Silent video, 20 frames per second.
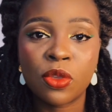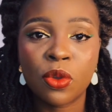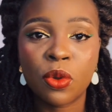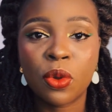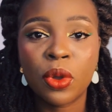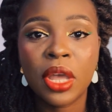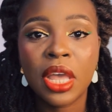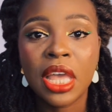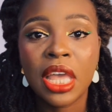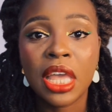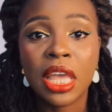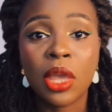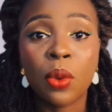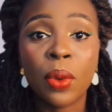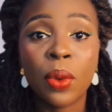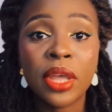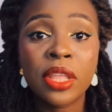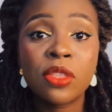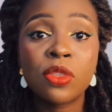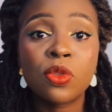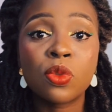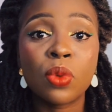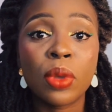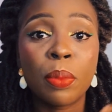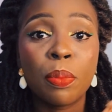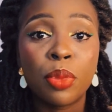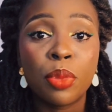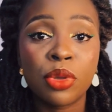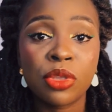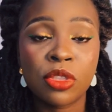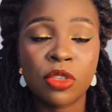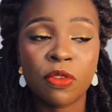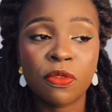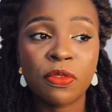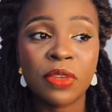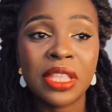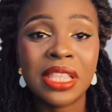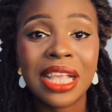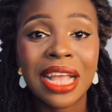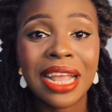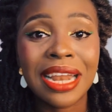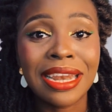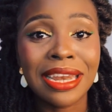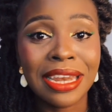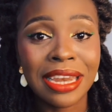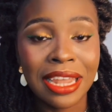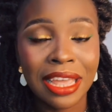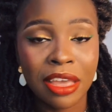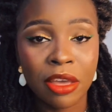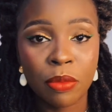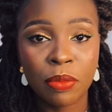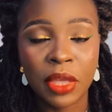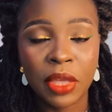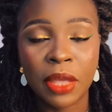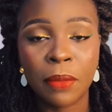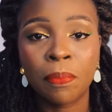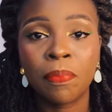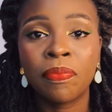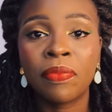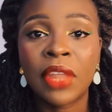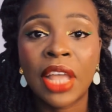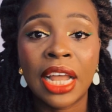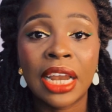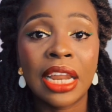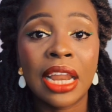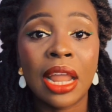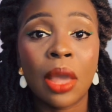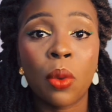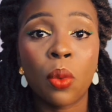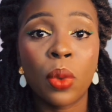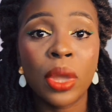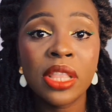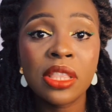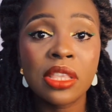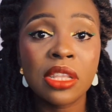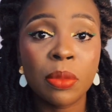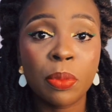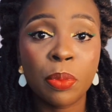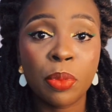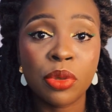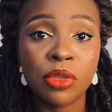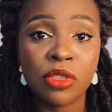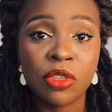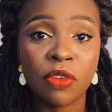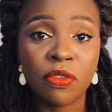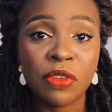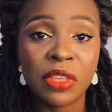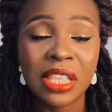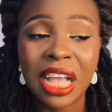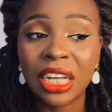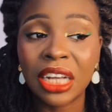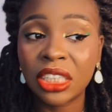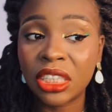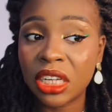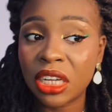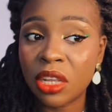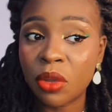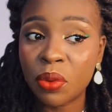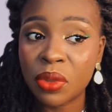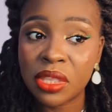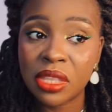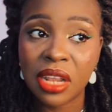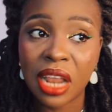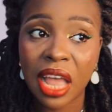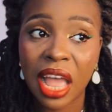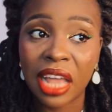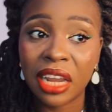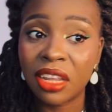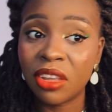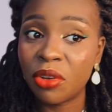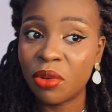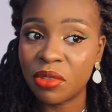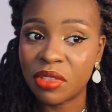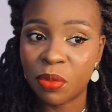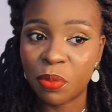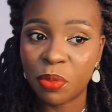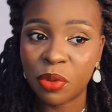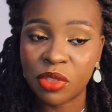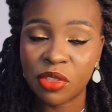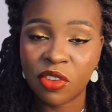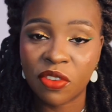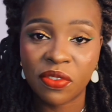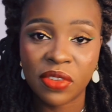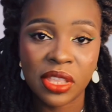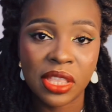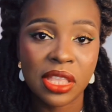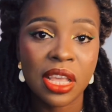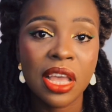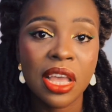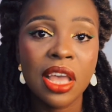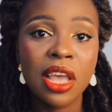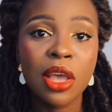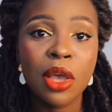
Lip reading: So it went to a post office near me, and then I went to the post office. Actually, I didn't go to the post office.